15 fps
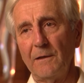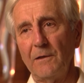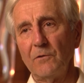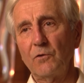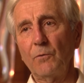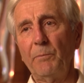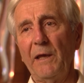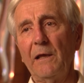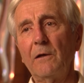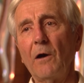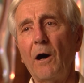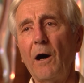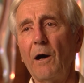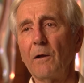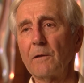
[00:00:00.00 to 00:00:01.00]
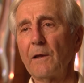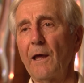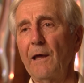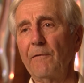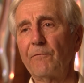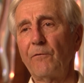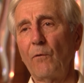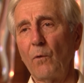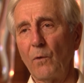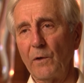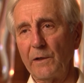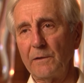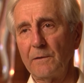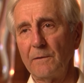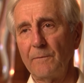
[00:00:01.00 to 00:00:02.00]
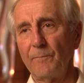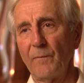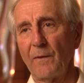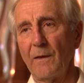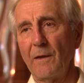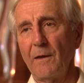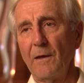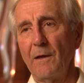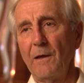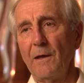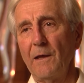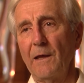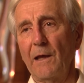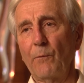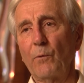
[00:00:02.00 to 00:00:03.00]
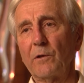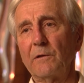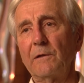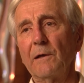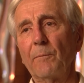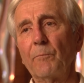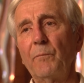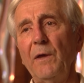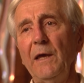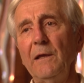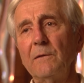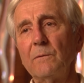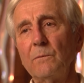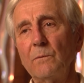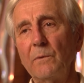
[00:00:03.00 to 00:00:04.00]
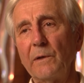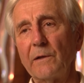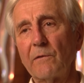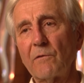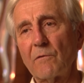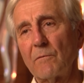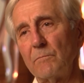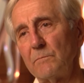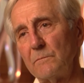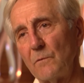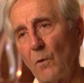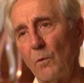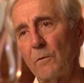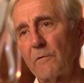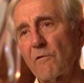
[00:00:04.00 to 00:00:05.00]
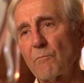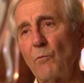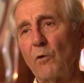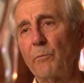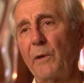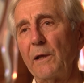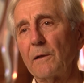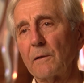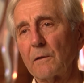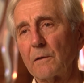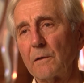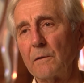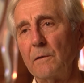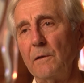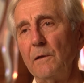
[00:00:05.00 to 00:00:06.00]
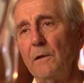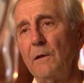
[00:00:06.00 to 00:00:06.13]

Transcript: to be called a Ford. It would compete with Oldsmobile or